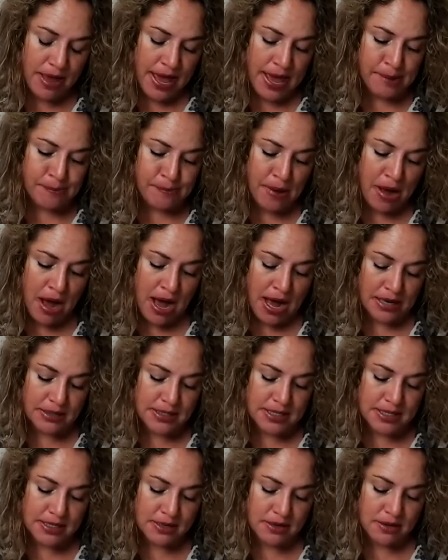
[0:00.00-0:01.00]
a pot,
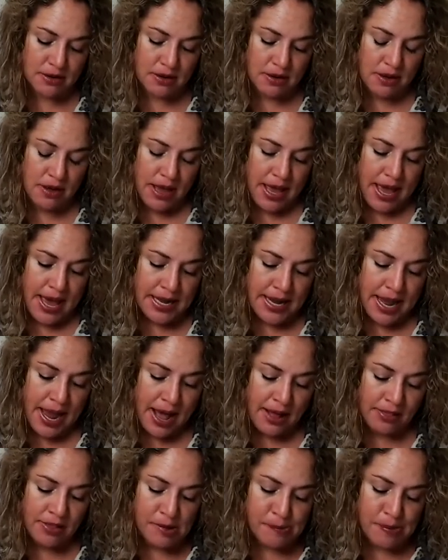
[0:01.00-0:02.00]
an
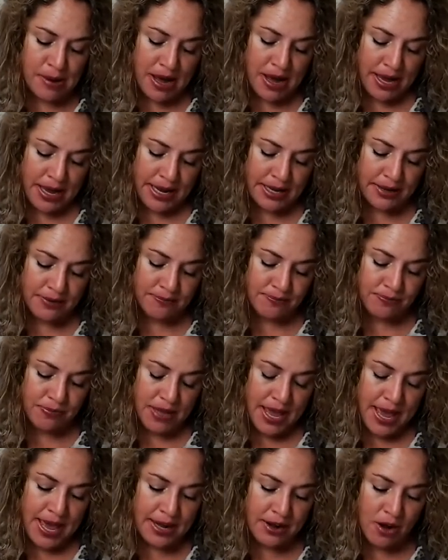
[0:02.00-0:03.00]
alibi,
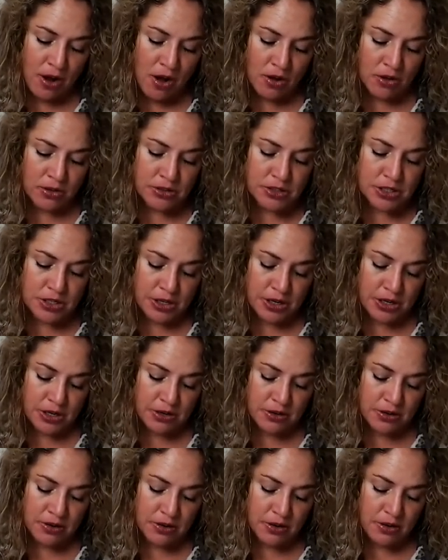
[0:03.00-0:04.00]
an
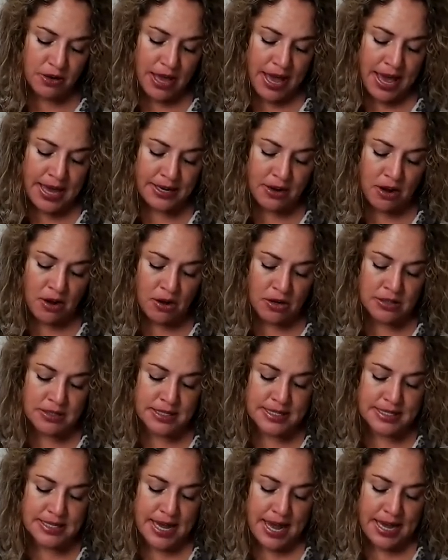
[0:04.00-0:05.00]
altar, and
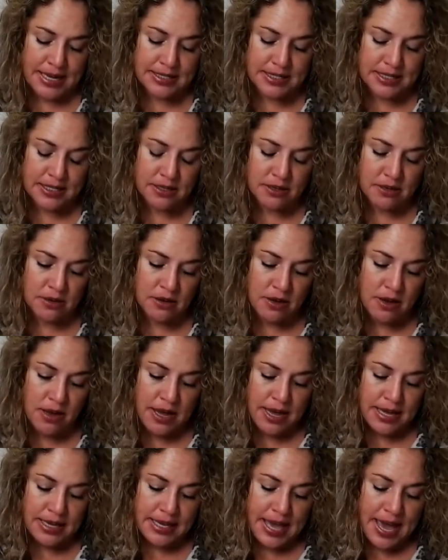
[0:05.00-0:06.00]
onset,
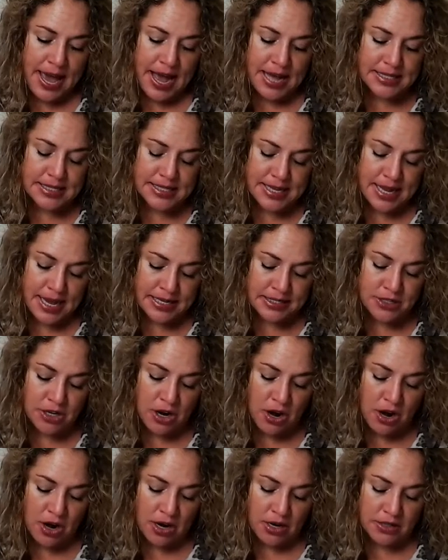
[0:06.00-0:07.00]
cats and
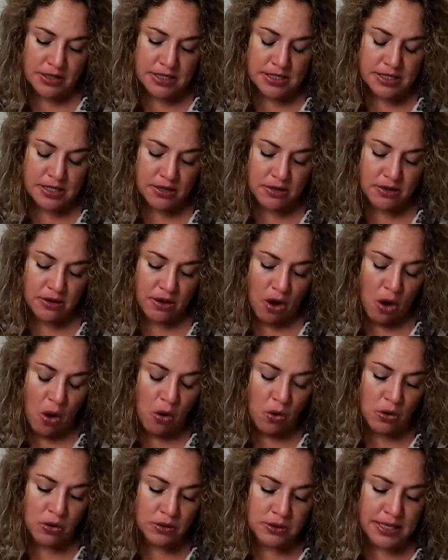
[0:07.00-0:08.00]
dogs,
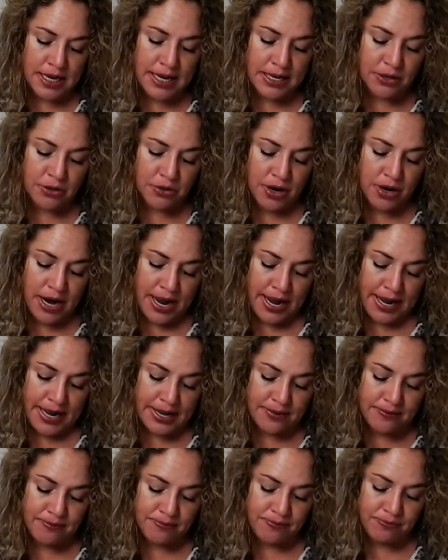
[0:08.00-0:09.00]
old and
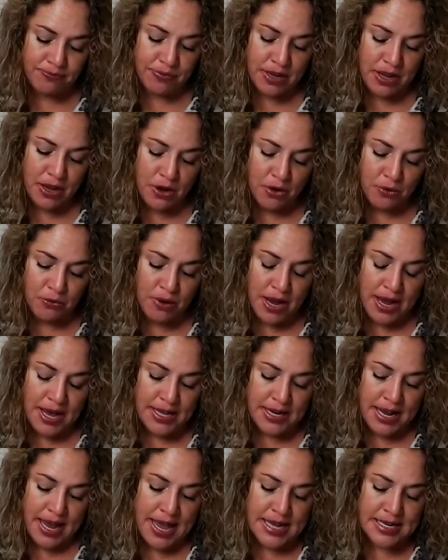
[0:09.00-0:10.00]
gray,
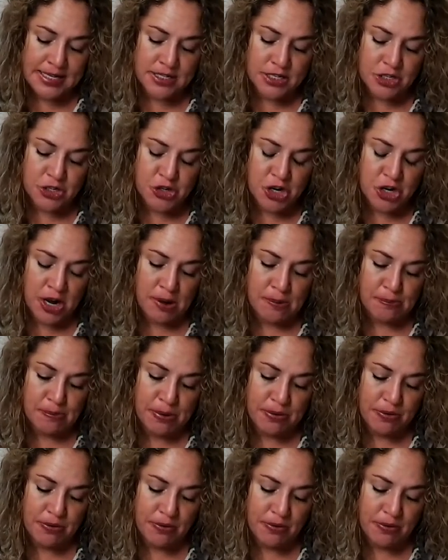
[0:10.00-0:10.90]
run and jump,